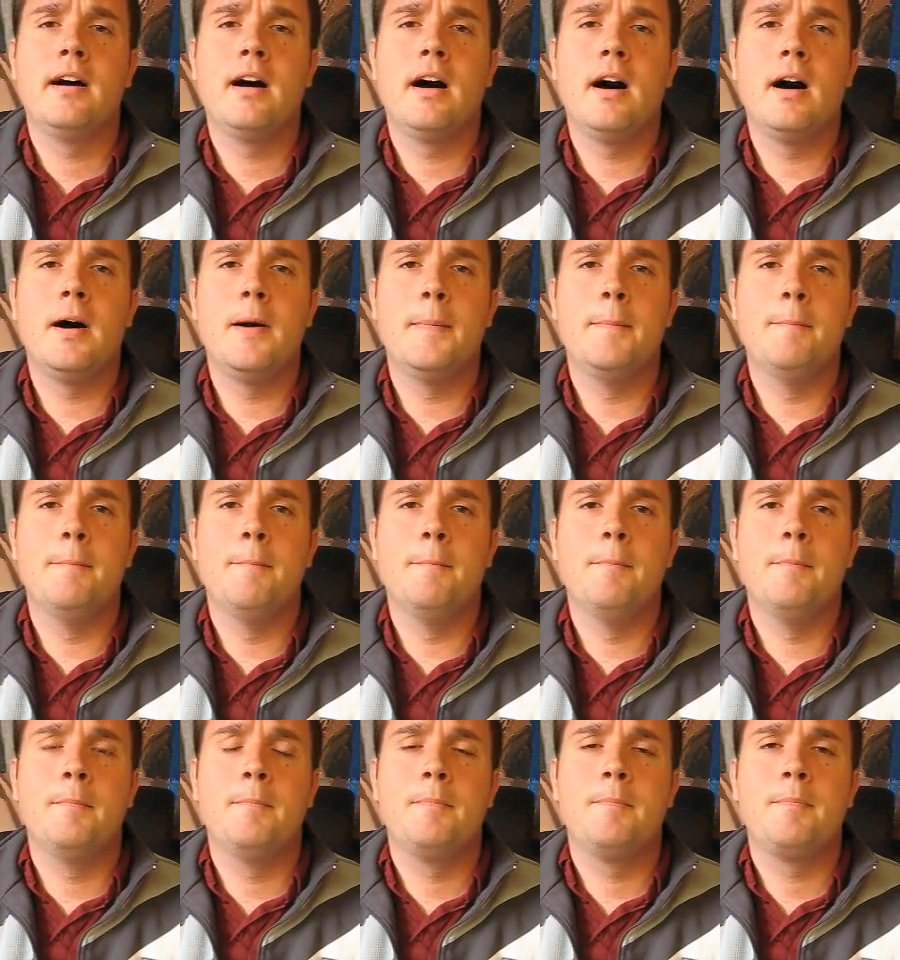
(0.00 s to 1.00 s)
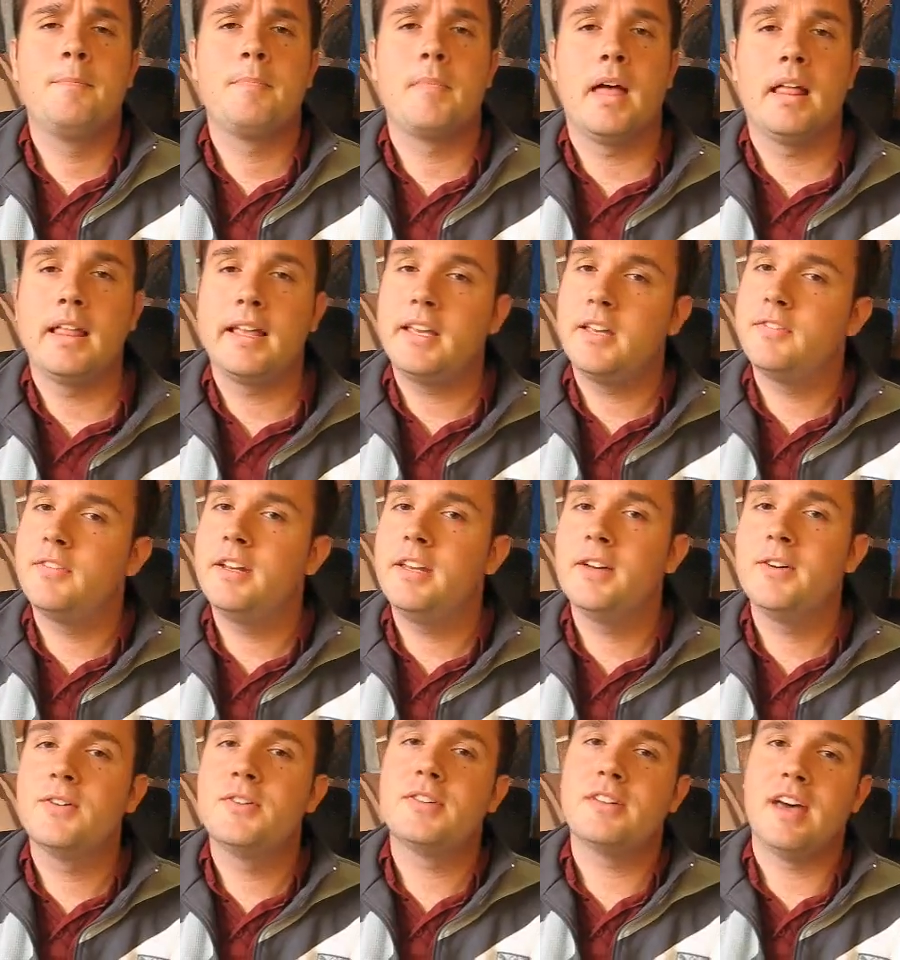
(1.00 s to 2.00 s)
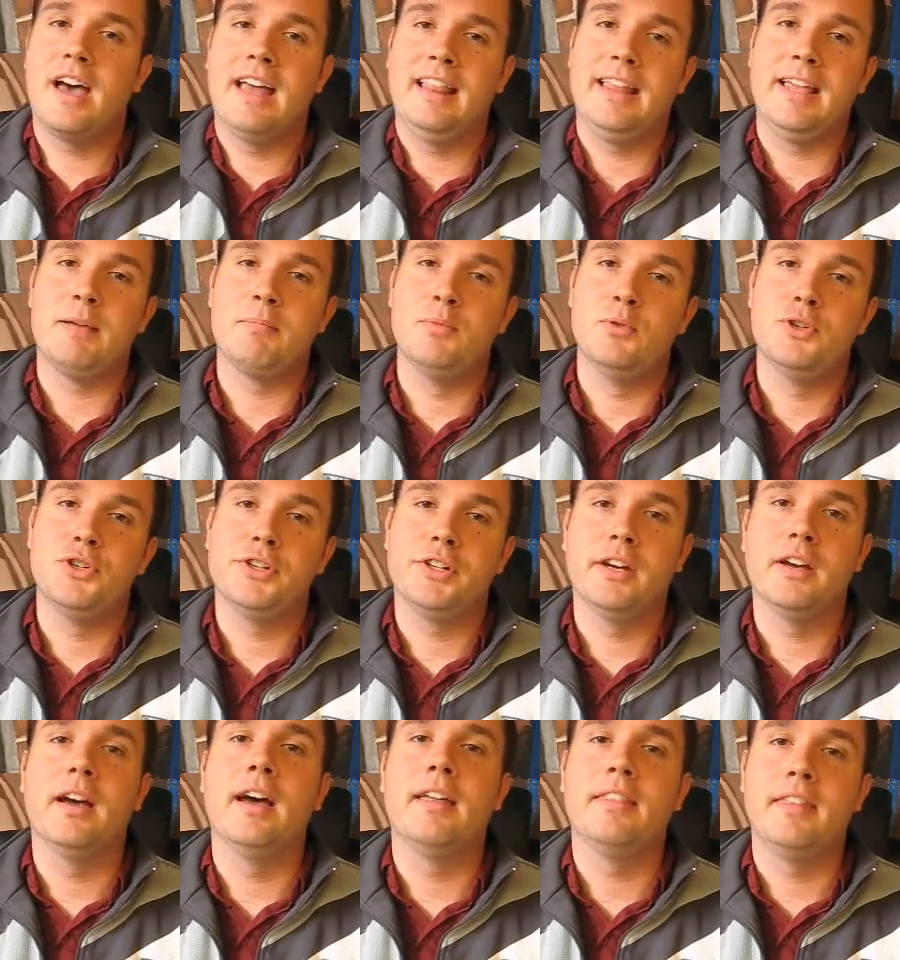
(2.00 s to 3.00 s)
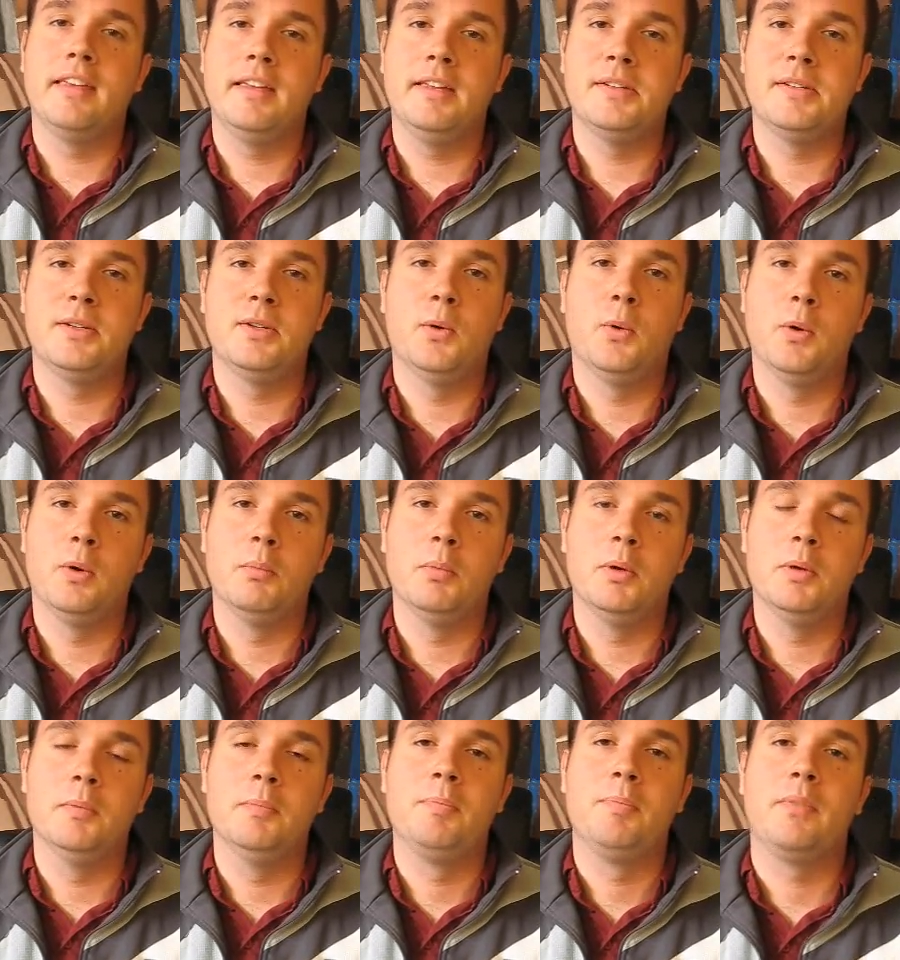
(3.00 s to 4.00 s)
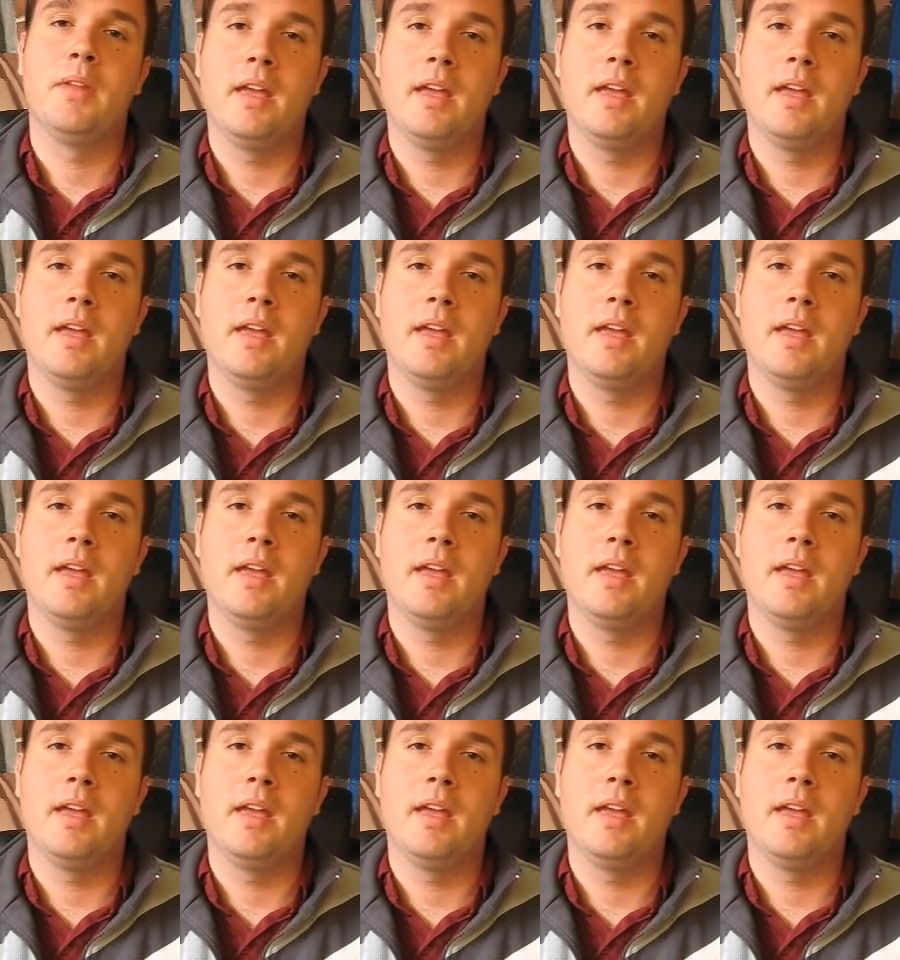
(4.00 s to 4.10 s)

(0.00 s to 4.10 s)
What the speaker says: I like your videos. I like Mushka. I think he's adorable.